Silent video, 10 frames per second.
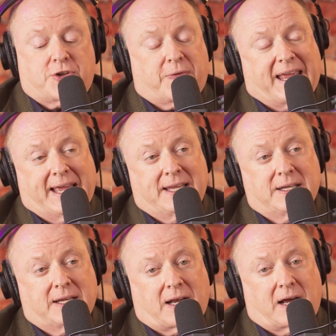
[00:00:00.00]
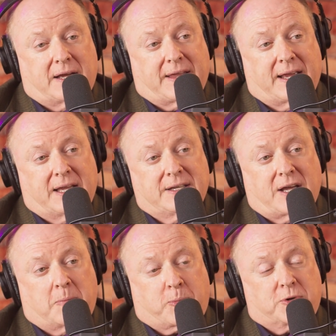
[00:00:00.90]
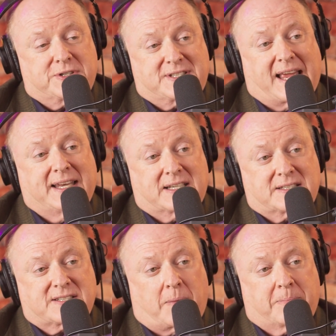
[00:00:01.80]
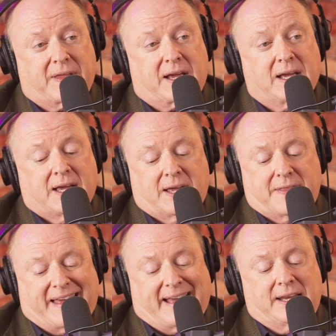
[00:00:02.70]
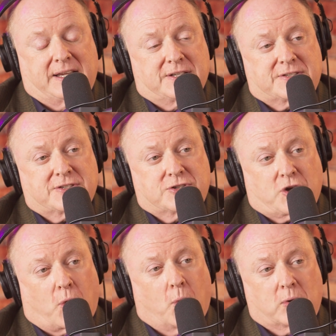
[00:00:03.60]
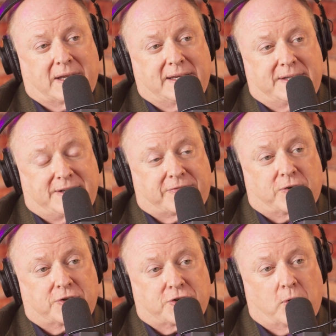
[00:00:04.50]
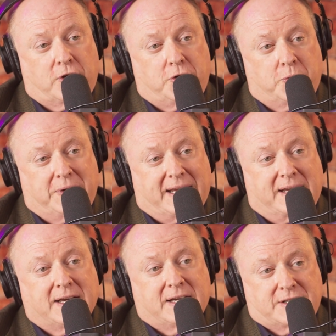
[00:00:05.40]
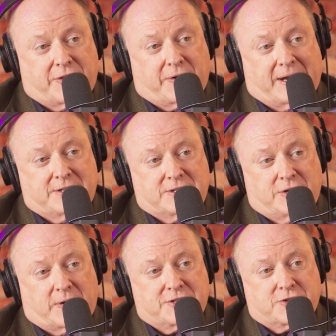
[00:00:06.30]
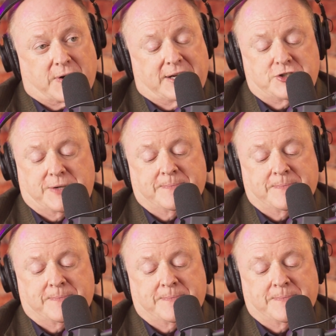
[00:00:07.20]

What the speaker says: So they end up presenting something that is totally different, totally unique to their year-end strategy.